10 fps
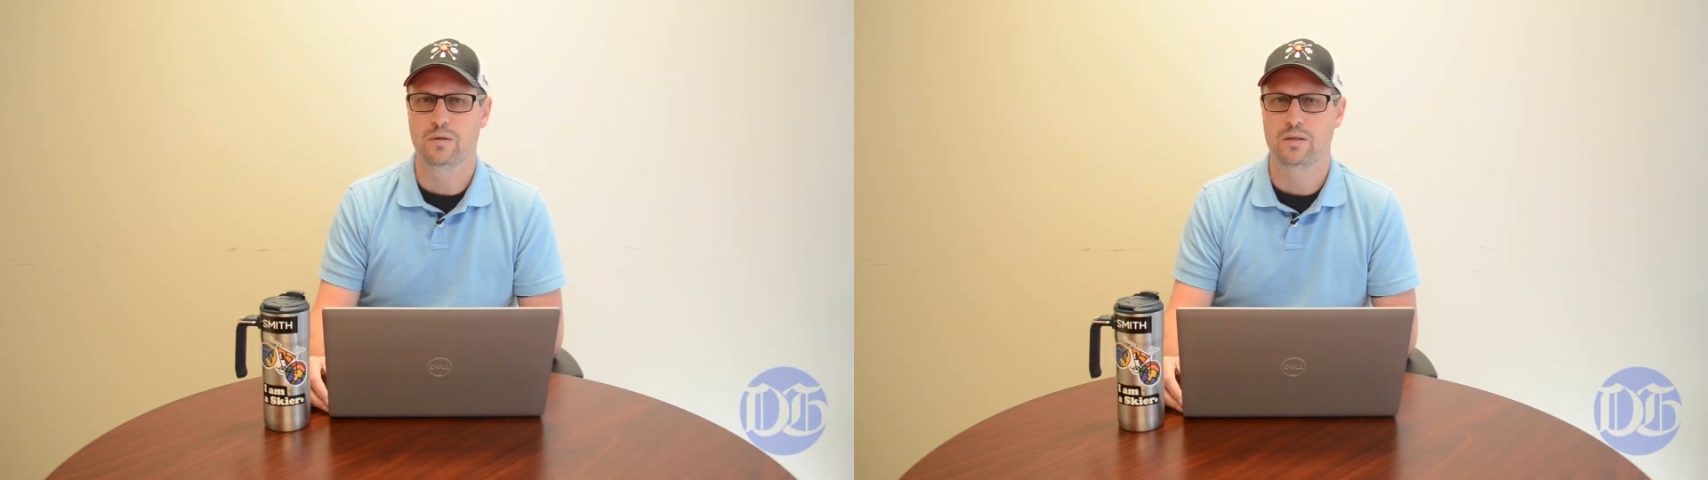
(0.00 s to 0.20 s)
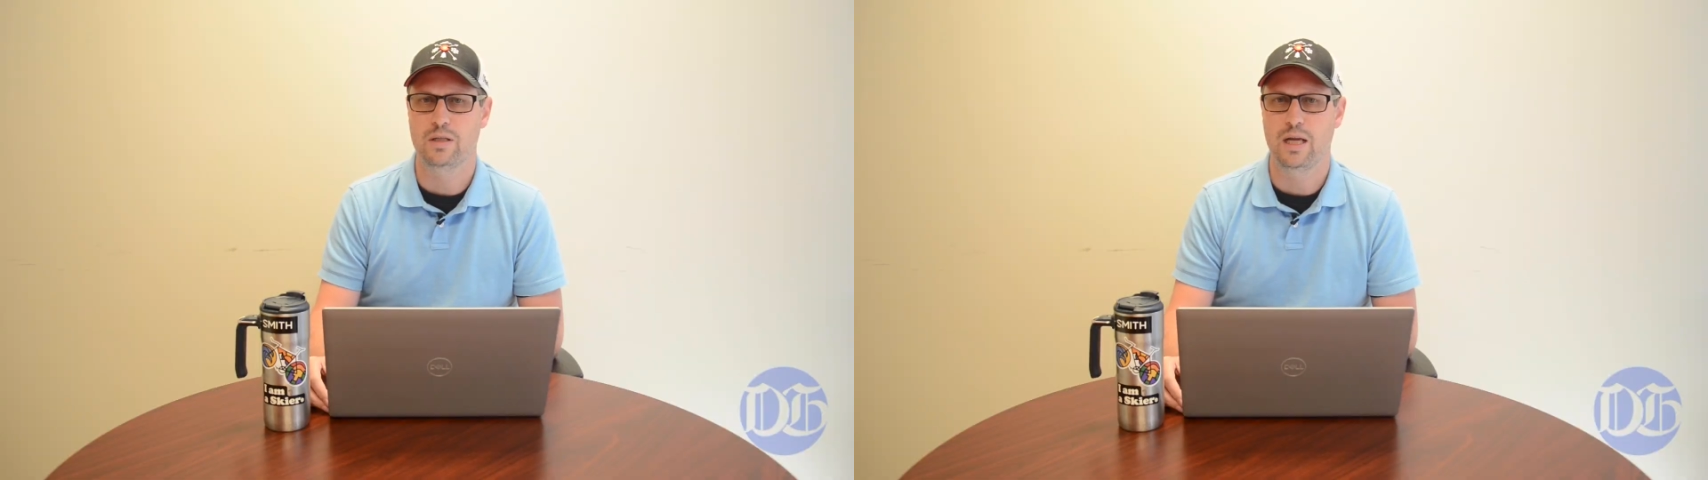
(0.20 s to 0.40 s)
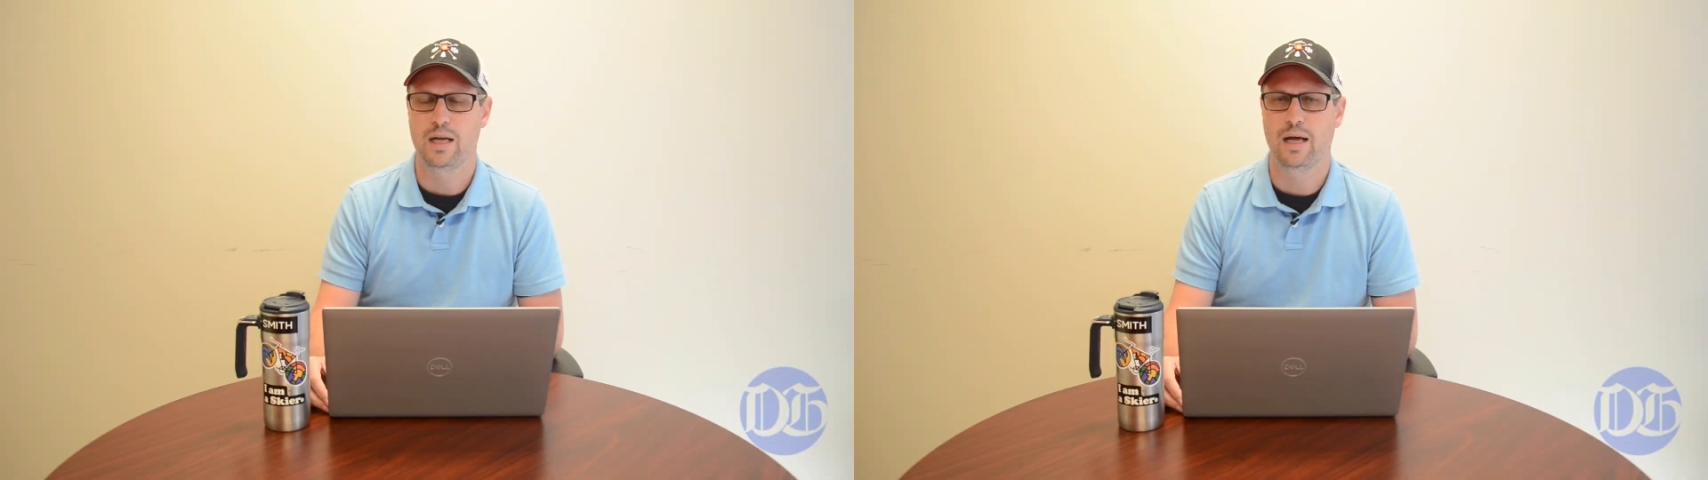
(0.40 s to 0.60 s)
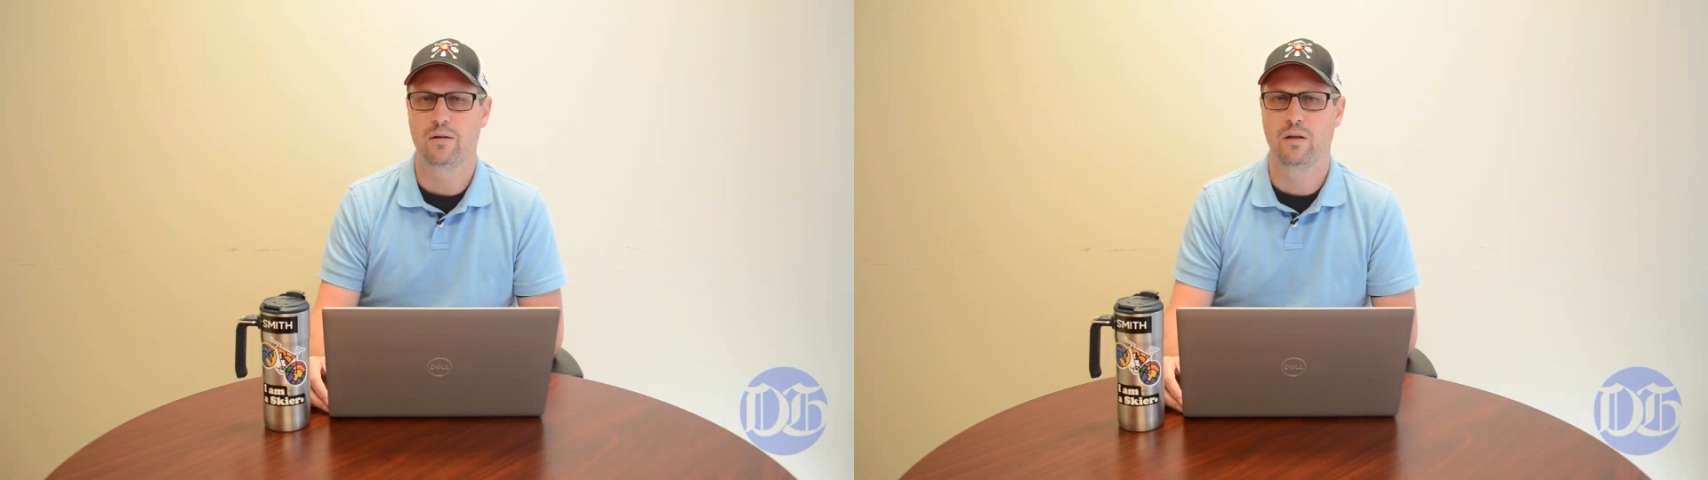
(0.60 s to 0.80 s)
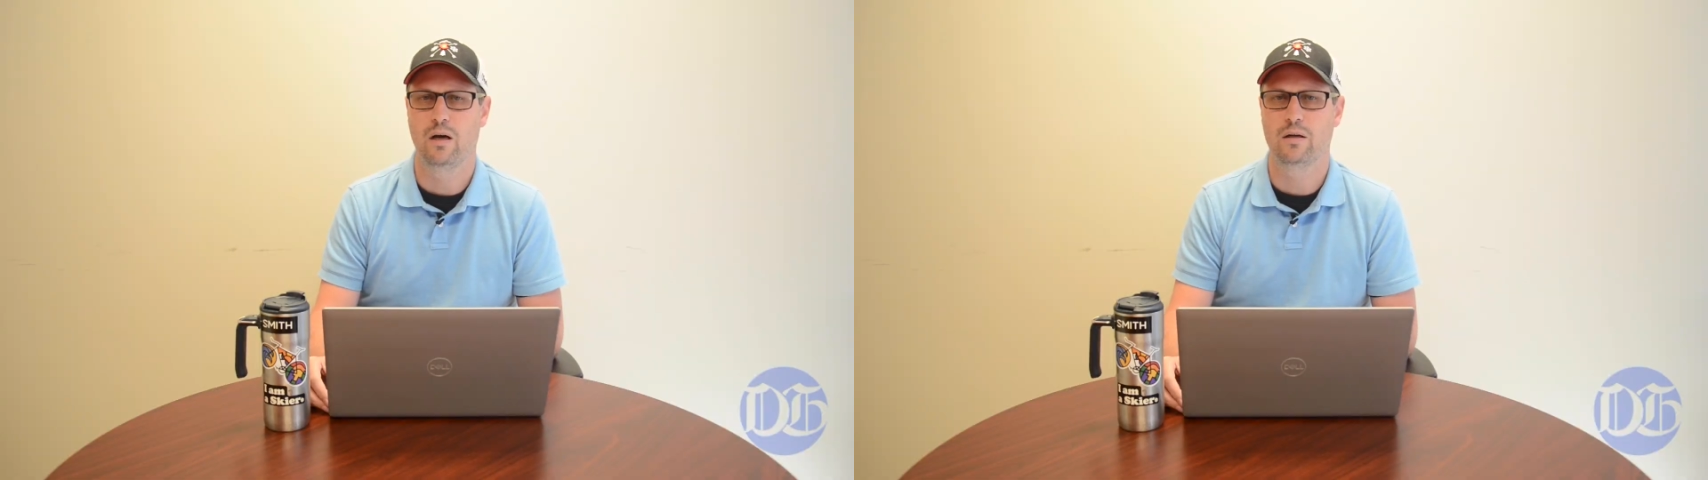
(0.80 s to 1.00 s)
are staying
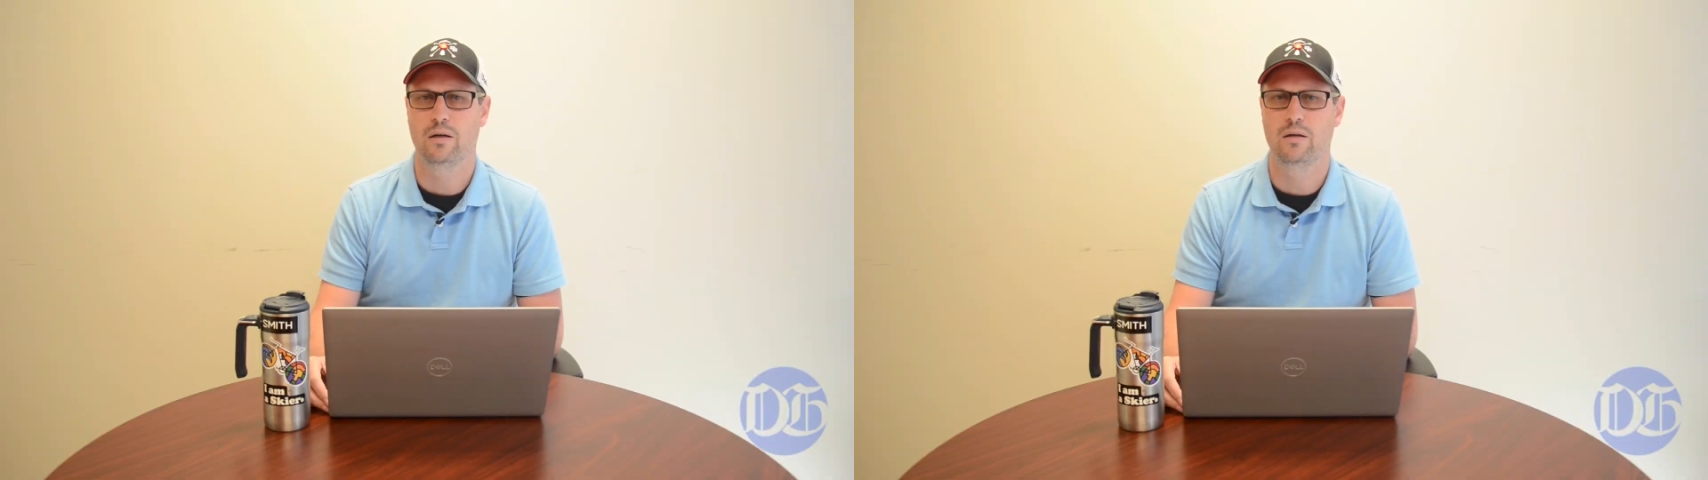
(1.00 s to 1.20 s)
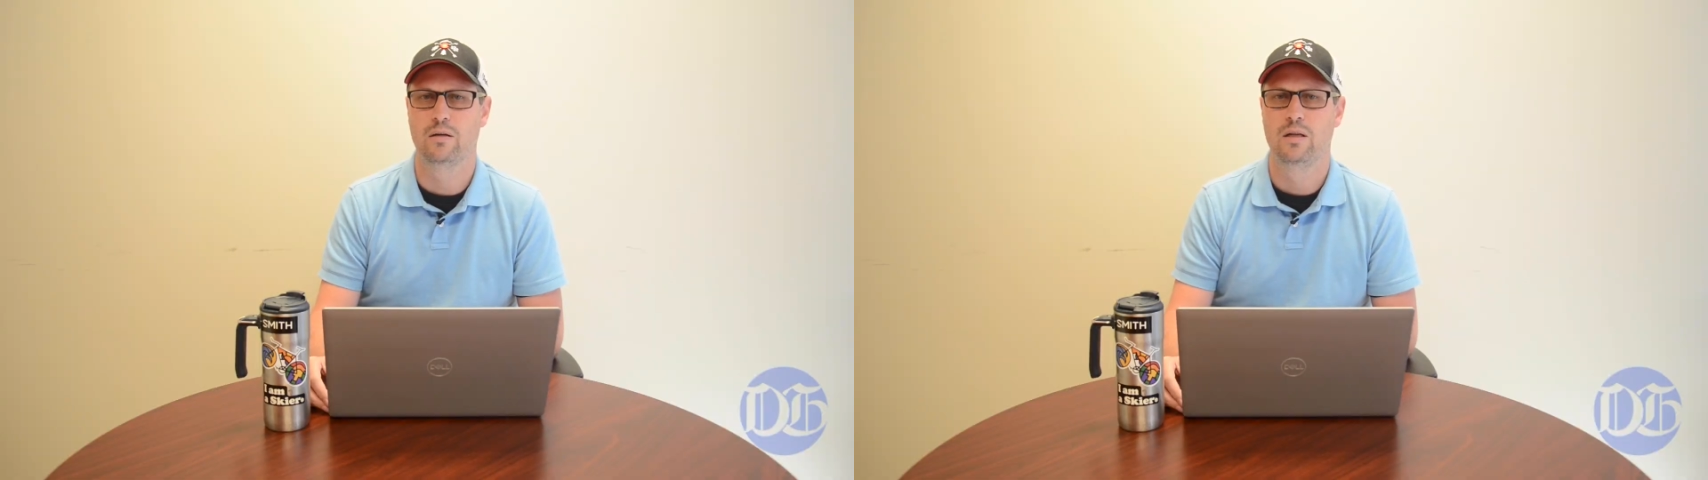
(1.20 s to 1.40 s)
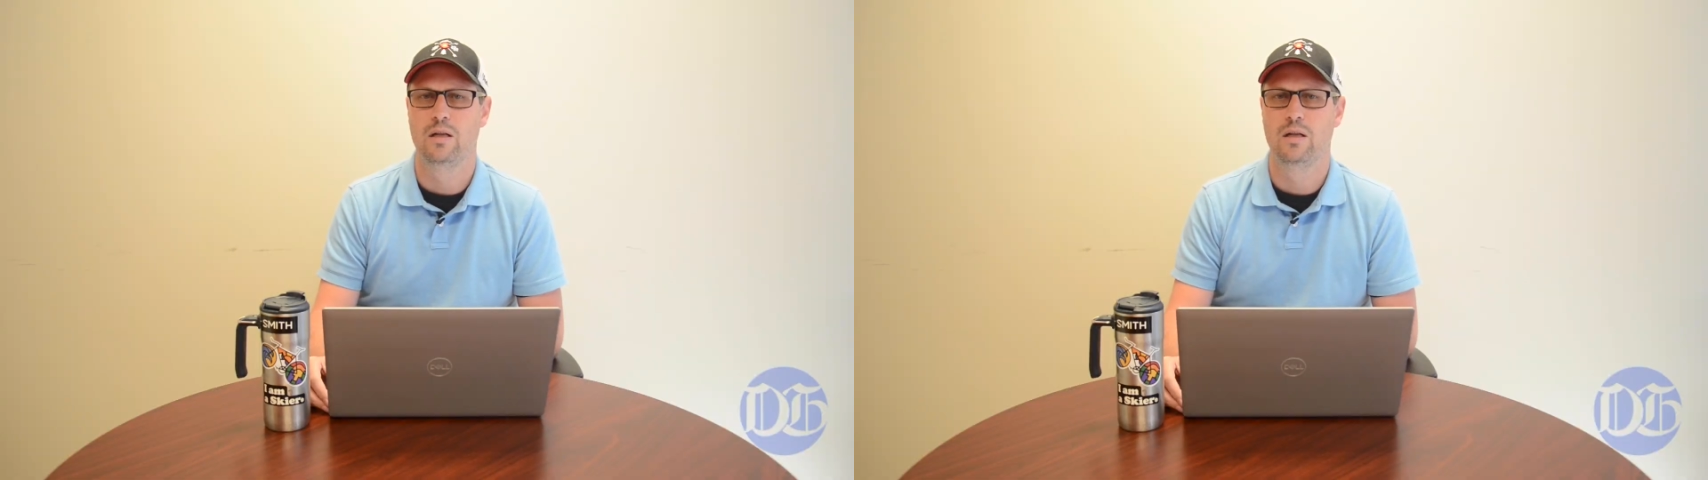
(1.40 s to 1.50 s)
out longer,